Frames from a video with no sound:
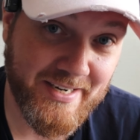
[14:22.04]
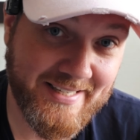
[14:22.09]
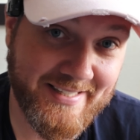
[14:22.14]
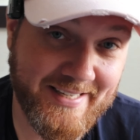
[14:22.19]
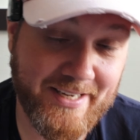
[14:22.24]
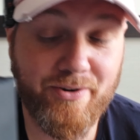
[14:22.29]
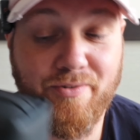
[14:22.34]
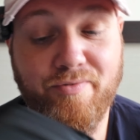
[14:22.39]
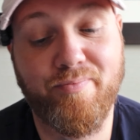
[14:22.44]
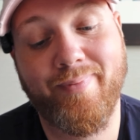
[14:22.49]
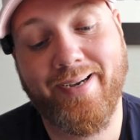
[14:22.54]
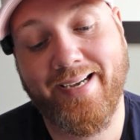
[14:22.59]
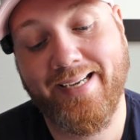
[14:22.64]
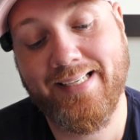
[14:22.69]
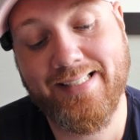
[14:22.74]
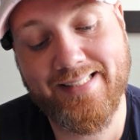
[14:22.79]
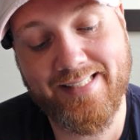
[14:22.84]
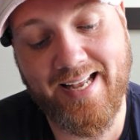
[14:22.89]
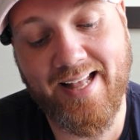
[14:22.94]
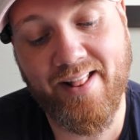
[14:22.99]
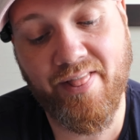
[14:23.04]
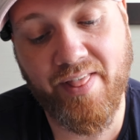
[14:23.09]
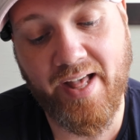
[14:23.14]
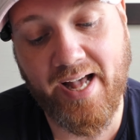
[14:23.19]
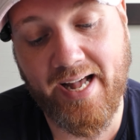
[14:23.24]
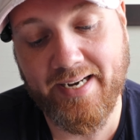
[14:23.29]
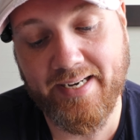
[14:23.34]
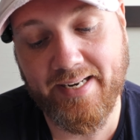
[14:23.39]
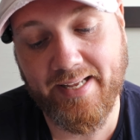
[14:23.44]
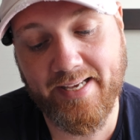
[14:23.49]
set of mics, and
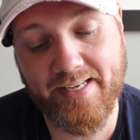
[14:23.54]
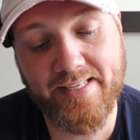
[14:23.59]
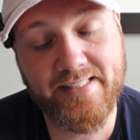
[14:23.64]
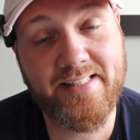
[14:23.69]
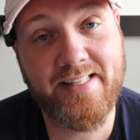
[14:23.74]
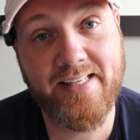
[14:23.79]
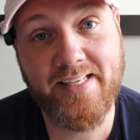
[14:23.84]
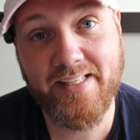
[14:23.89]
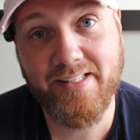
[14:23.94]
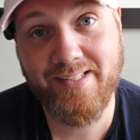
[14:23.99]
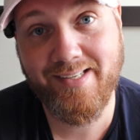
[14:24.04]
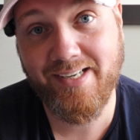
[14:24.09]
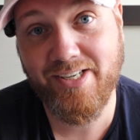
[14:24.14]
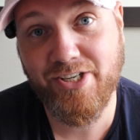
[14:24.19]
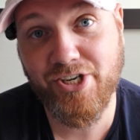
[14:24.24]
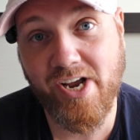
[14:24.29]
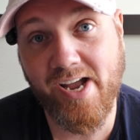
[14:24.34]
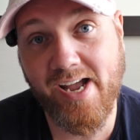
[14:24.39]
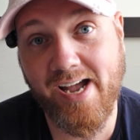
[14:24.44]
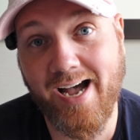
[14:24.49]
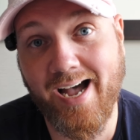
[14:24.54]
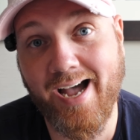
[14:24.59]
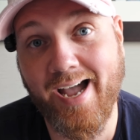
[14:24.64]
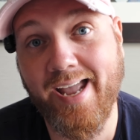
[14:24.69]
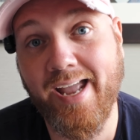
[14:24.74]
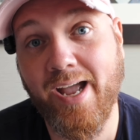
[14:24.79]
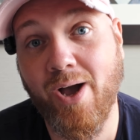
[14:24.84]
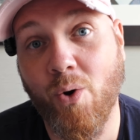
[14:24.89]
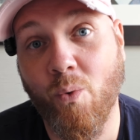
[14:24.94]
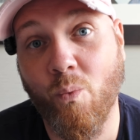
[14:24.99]
that is the
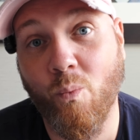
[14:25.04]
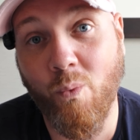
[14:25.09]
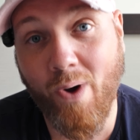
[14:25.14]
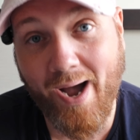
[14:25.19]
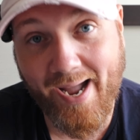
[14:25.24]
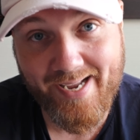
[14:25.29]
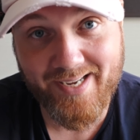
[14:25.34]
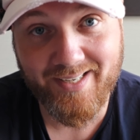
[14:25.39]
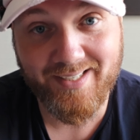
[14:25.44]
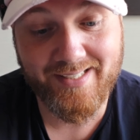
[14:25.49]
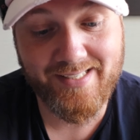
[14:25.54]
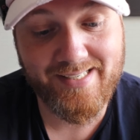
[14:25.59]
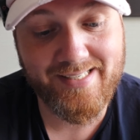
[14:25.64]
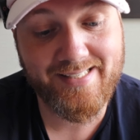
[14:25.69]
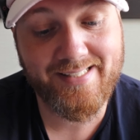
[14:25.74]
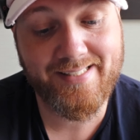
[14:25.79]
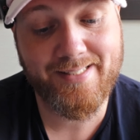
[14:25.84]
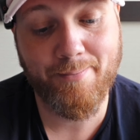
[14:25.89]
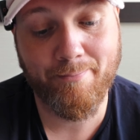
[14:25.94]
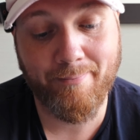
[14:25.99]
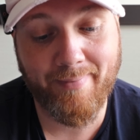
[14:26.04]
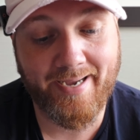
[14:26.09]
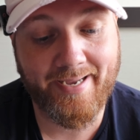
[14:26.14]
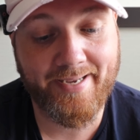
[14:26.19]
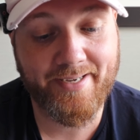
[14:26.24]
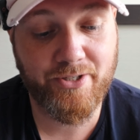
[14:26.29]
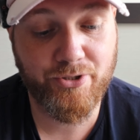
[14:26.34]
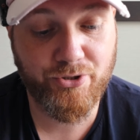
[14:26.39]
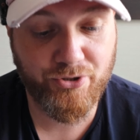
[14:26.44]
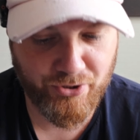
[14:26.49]
DJI Wireless
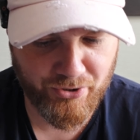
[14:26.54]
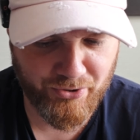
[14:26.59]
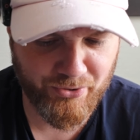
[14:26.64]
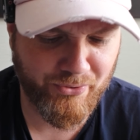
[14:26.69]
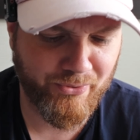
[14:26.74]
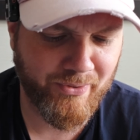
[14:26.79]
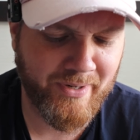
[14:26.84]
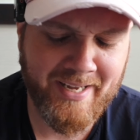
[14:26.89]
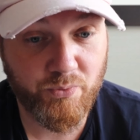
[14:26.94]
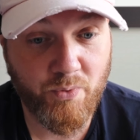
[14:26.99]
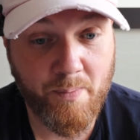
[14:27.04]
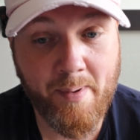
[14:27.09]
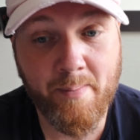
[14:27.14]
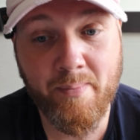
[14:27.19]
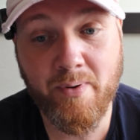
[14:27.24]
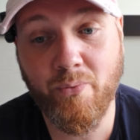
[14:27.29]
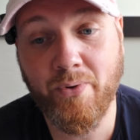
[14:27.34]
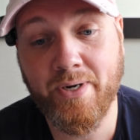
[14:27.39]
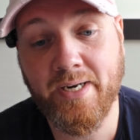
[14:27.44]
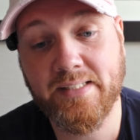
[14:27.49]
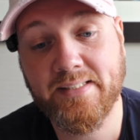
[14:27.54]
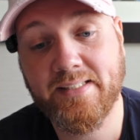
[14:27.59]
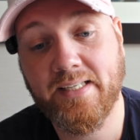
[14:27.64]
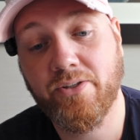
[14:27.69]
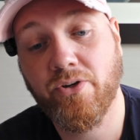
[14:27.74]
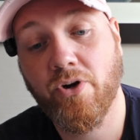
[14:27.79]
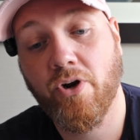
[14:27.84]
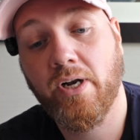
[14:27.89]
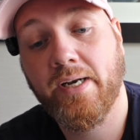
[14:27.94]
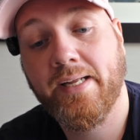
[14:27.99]
Mic 2. Remember when I
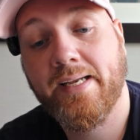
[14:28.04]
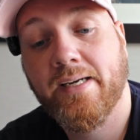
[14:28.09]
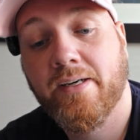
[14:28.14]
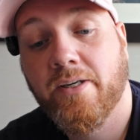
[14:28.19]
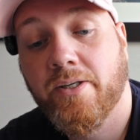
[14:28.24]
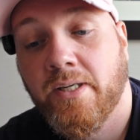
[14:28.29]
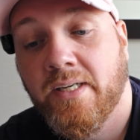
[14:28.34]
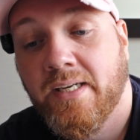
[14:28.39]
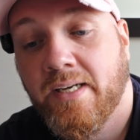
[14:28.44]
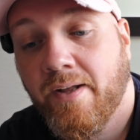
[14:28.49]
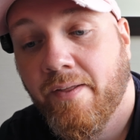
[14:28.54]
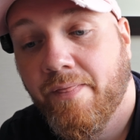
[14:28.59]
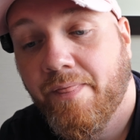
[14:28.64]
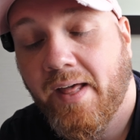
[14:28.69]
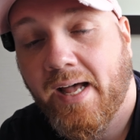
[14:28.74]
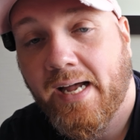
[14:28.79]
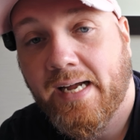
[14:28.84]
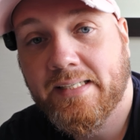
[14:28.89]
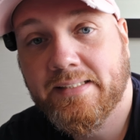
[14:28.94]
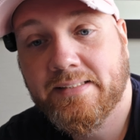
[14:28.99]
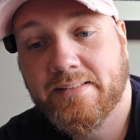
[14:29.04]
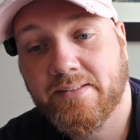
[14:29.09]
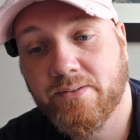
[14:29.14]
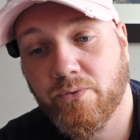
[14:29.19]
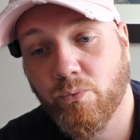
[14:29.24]
said earlier that